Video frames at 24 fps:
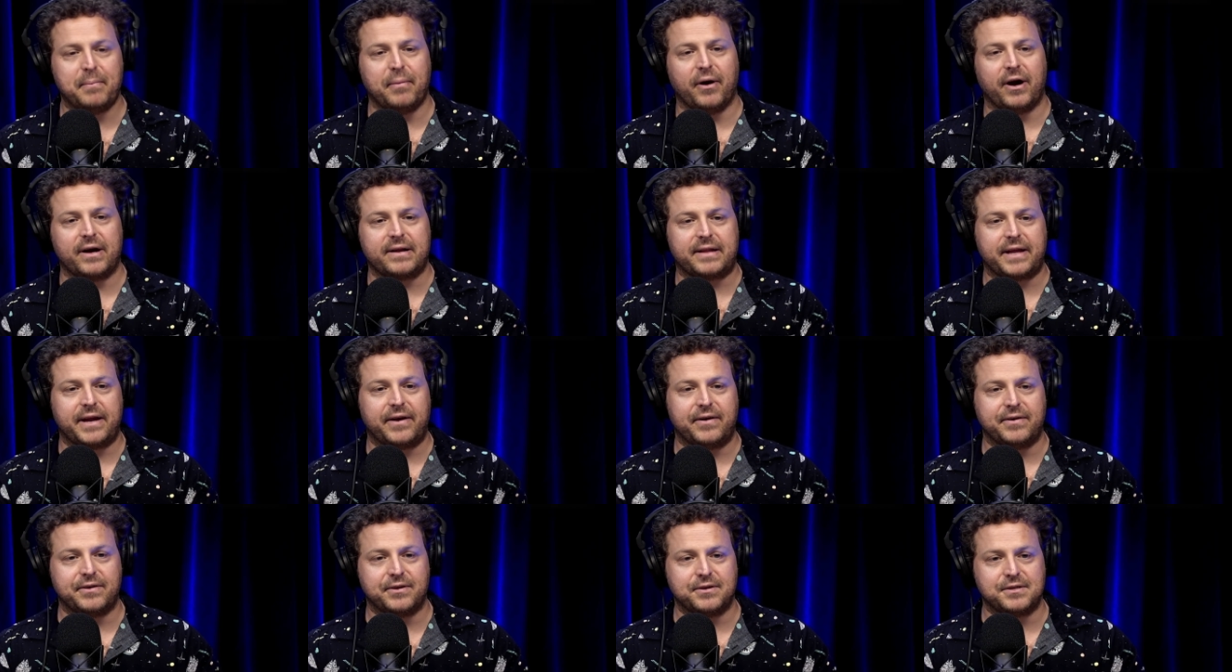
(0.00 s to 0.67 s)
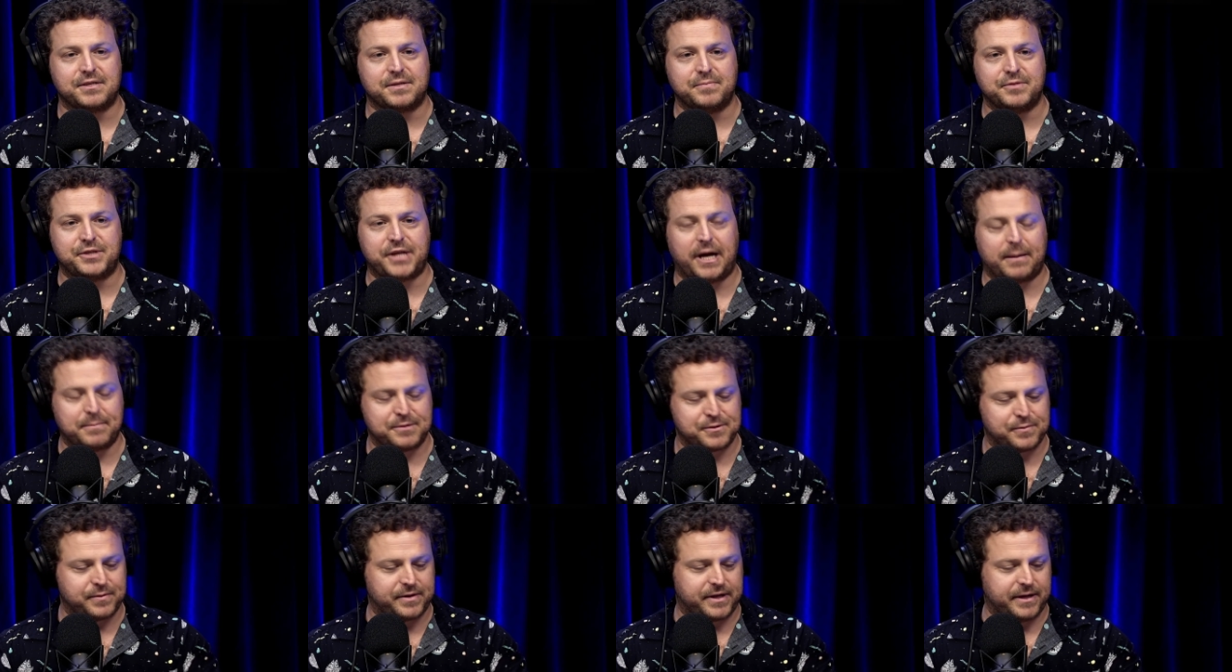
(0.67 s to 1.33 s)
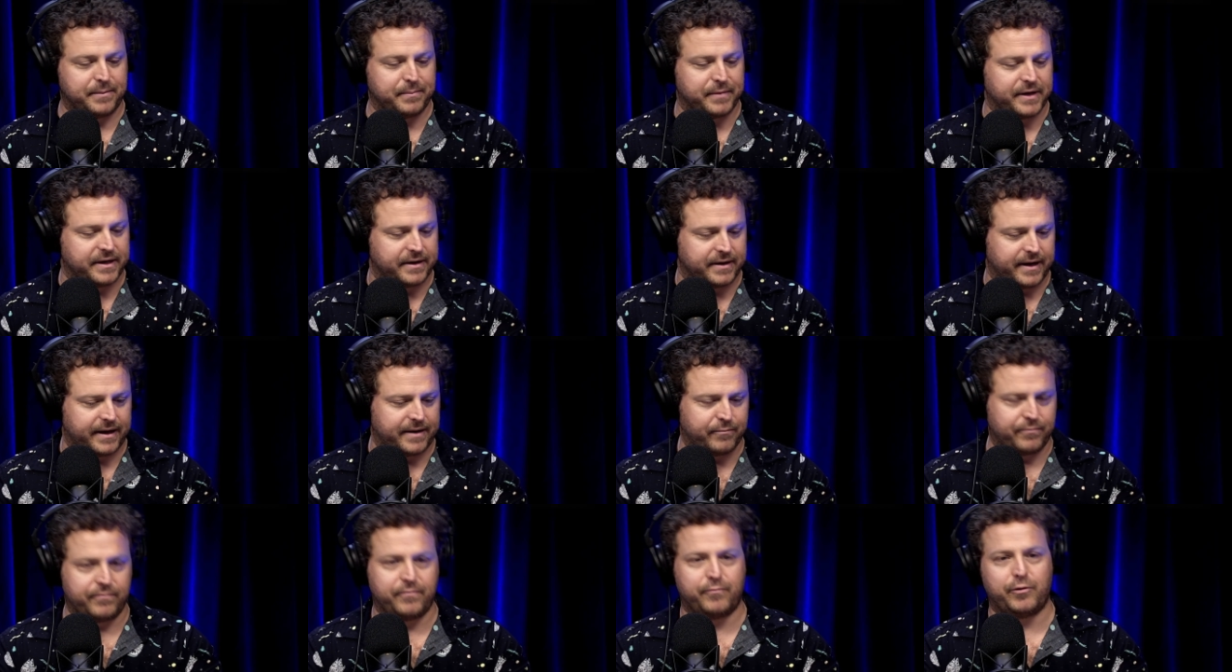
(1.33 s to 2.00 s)
bike there and do some jumps with him, and,
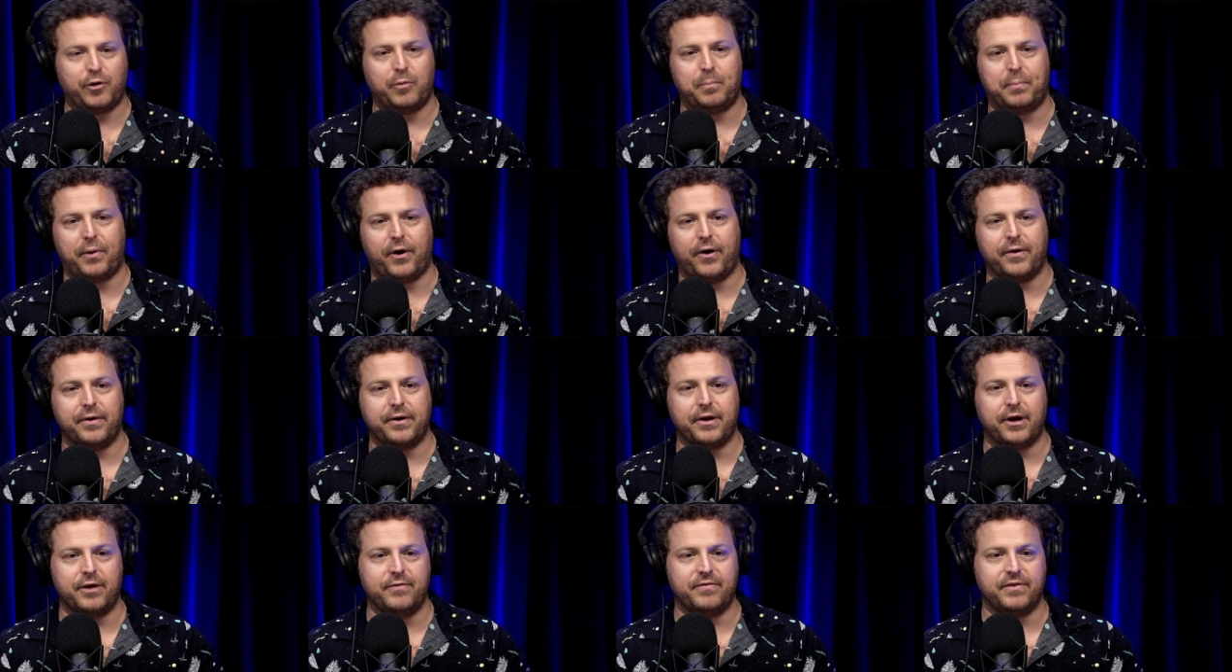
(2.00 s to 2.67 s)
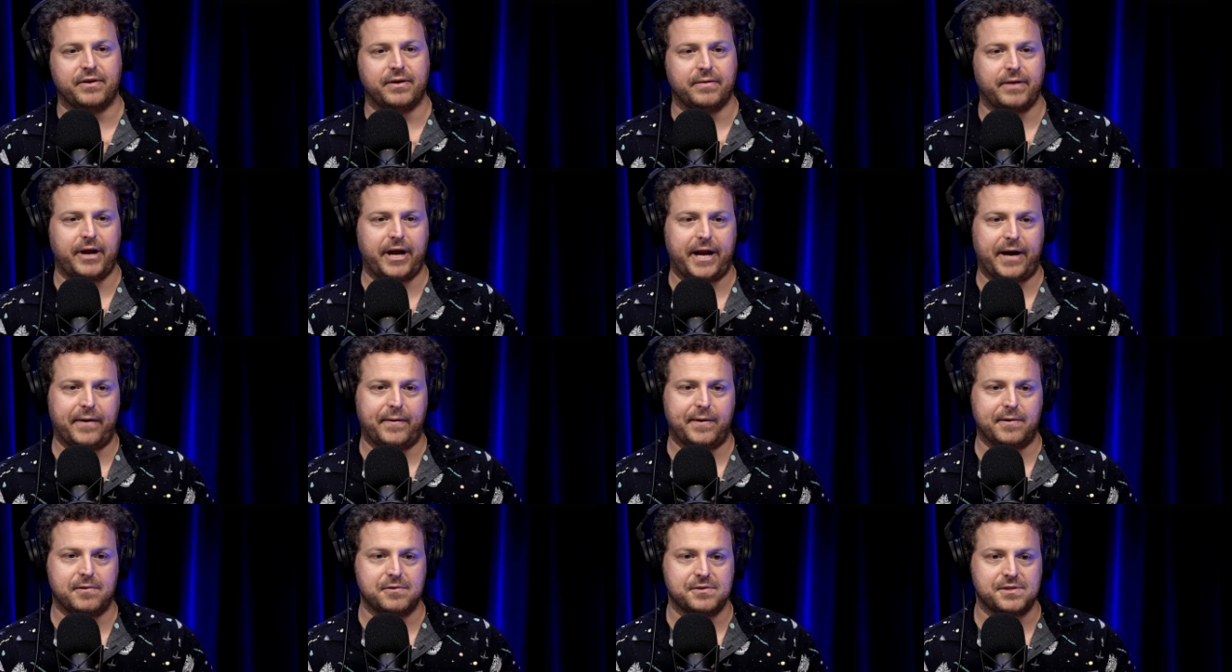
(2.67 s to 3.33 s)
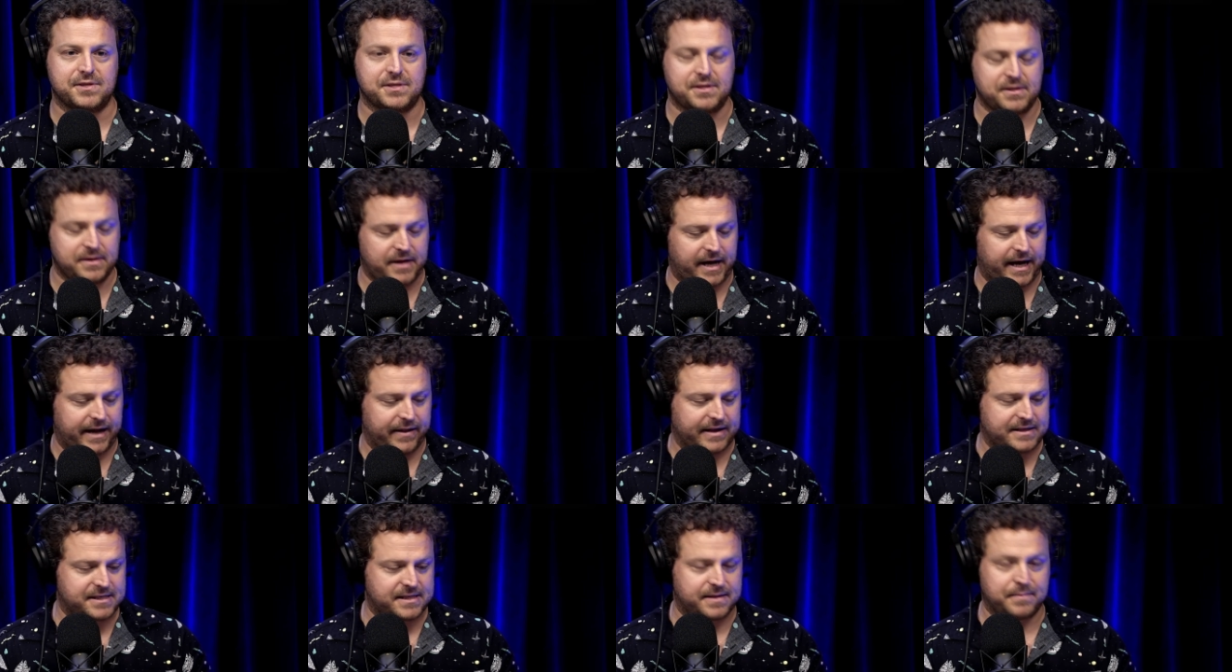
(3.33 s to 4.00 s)
and we'll bond over aerials. Uh,
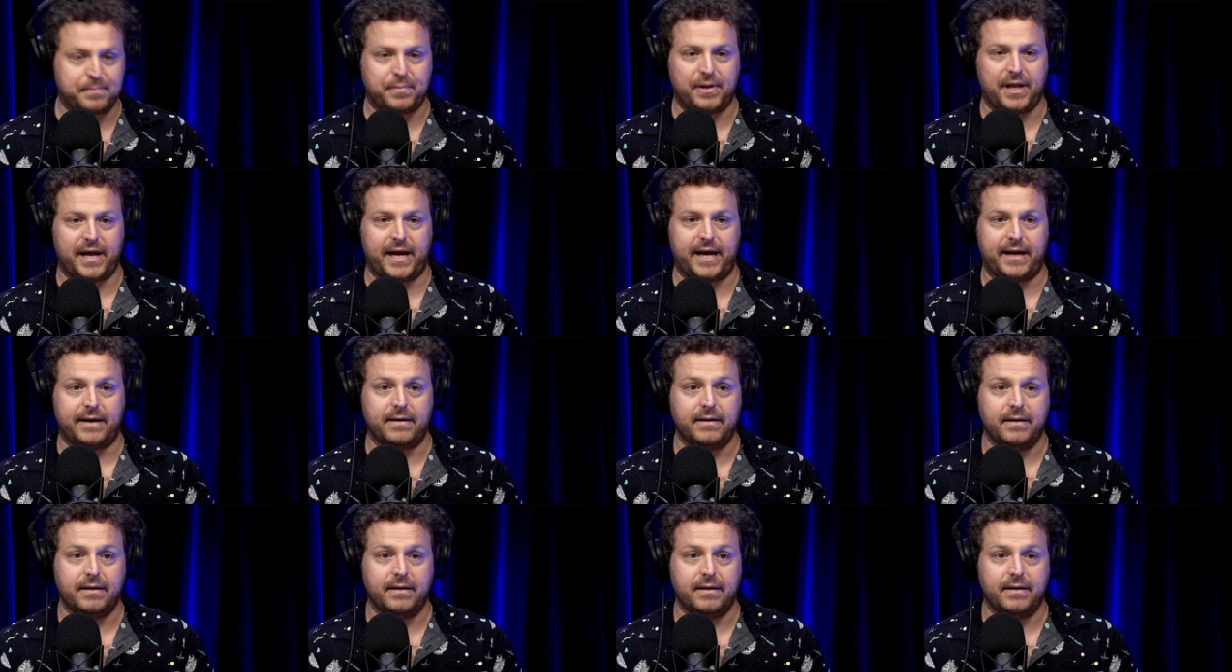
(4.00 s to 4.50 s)
that's the plan.